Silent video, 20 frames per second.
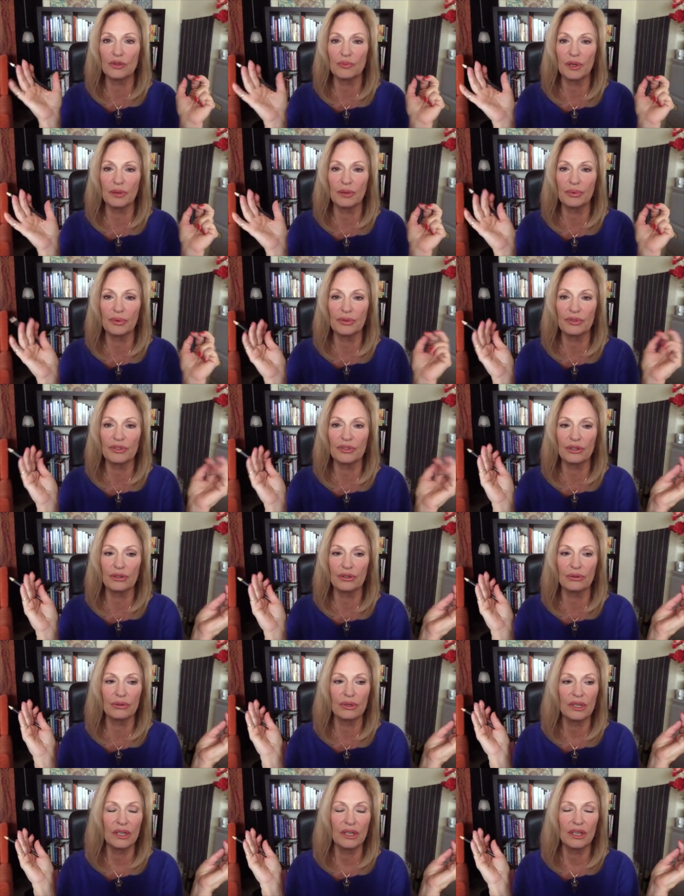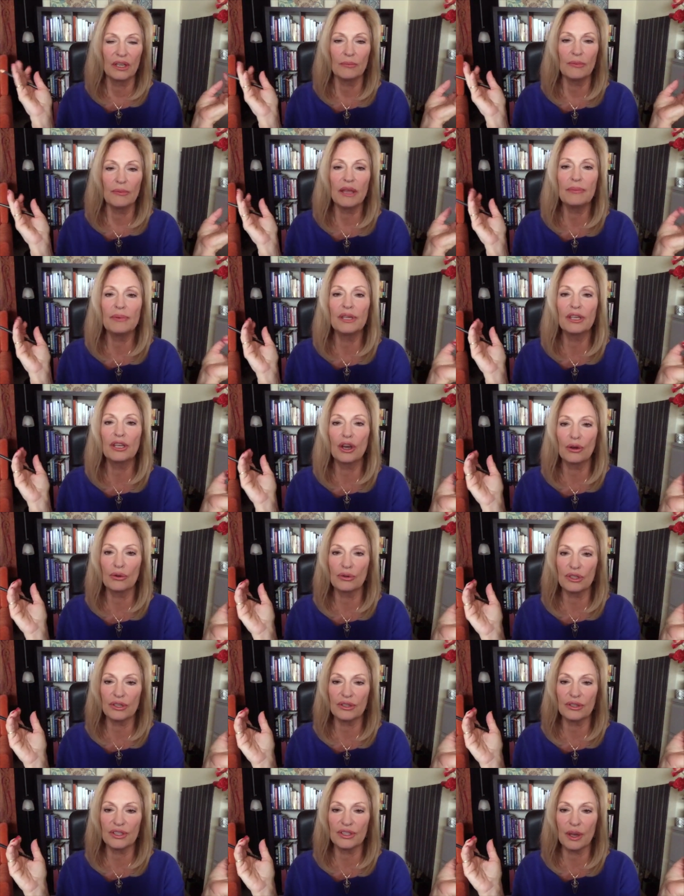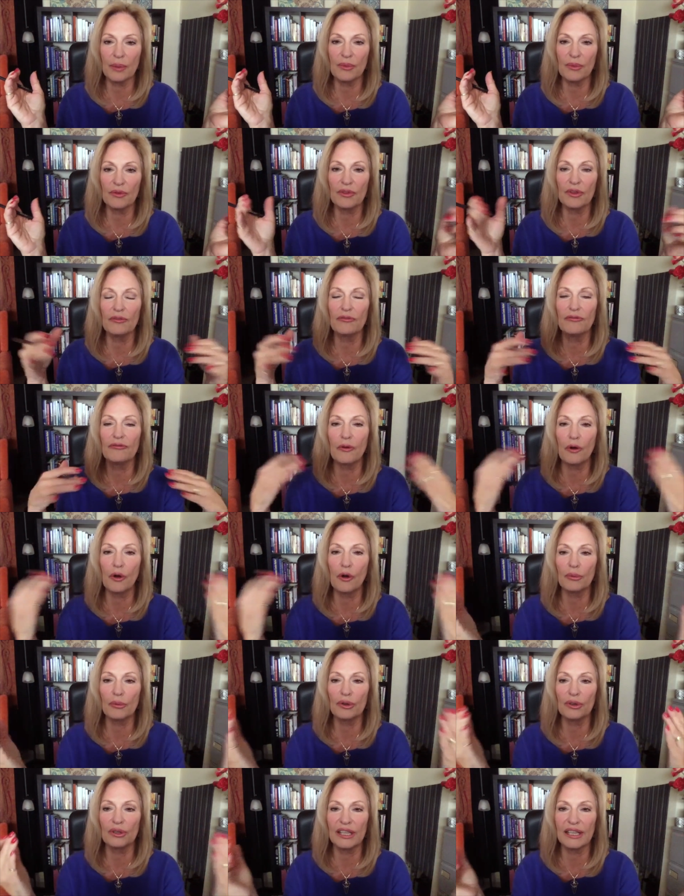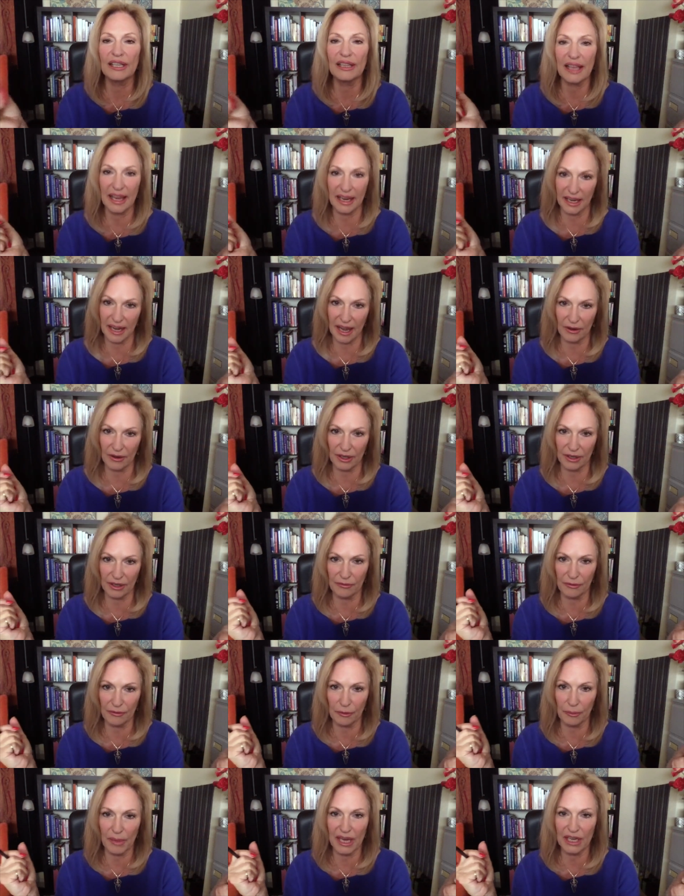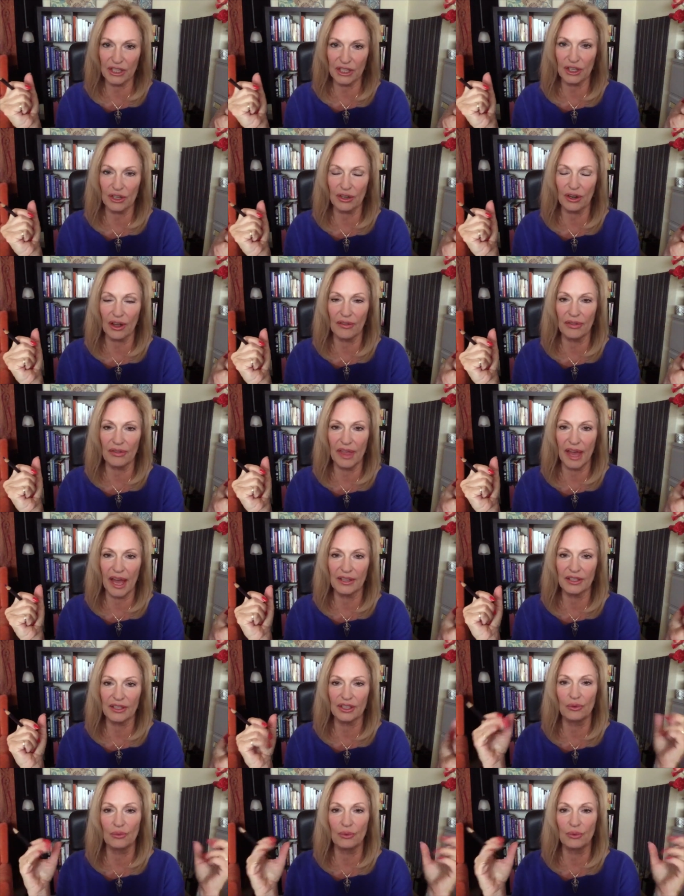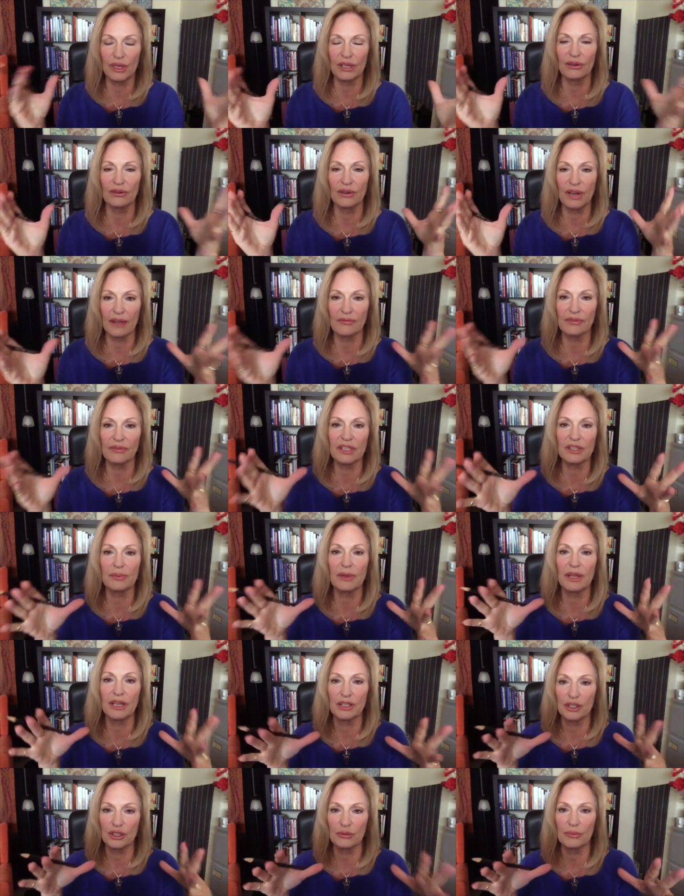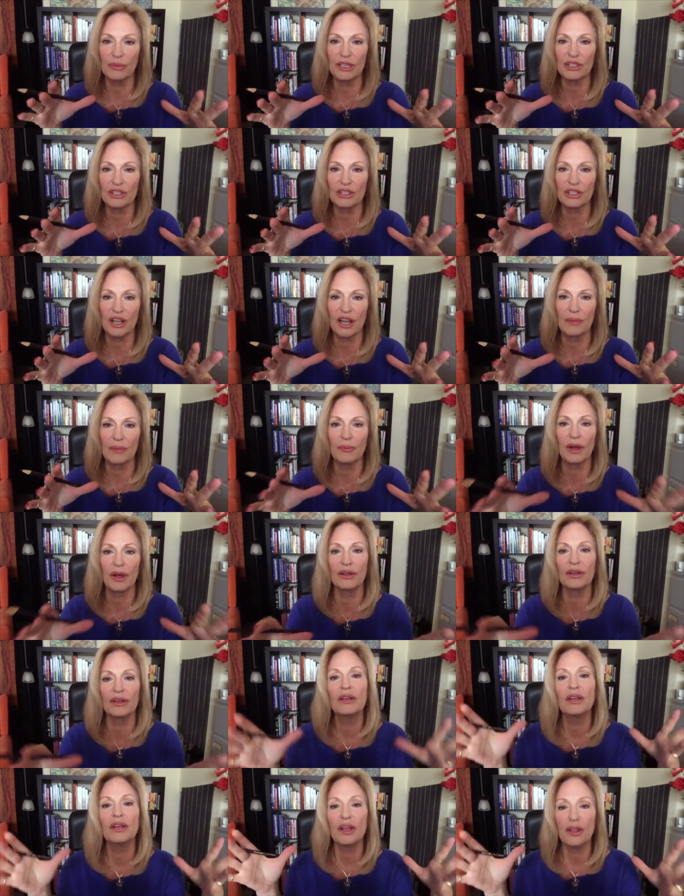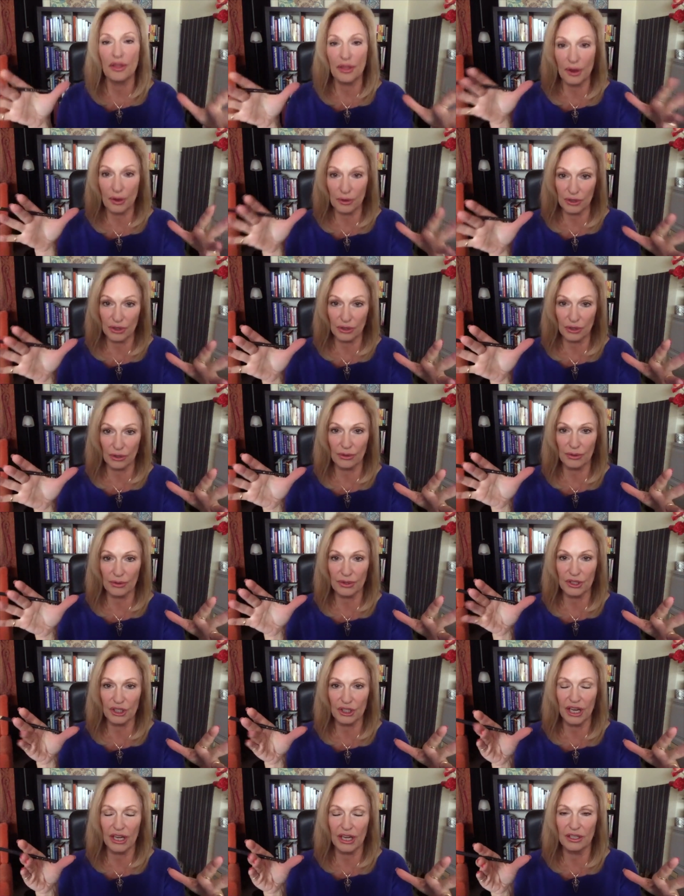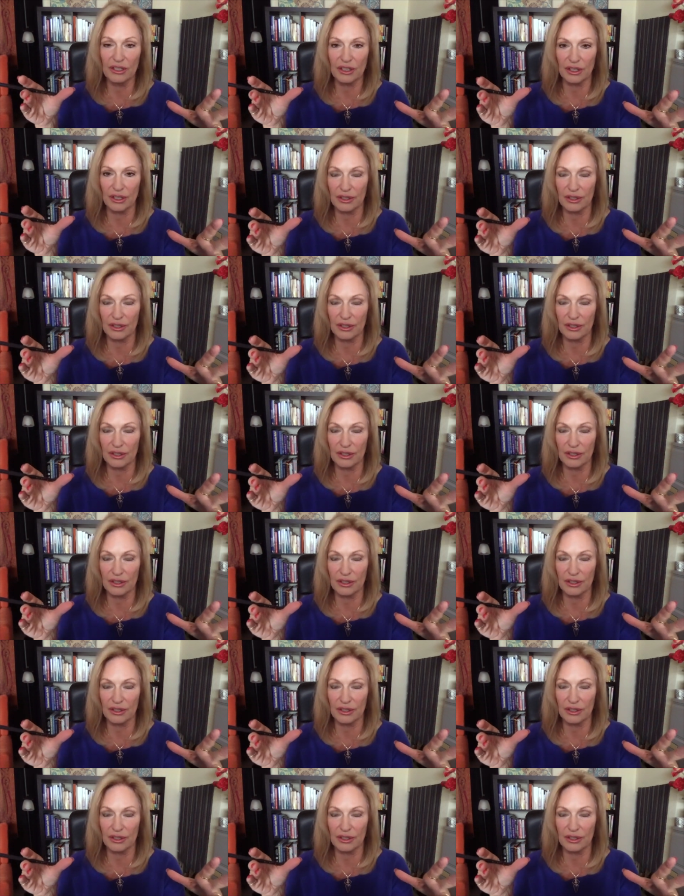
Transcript: people to maybe go to some of the formerly laid out information on that so we don't have to spend too much time on those earth changes.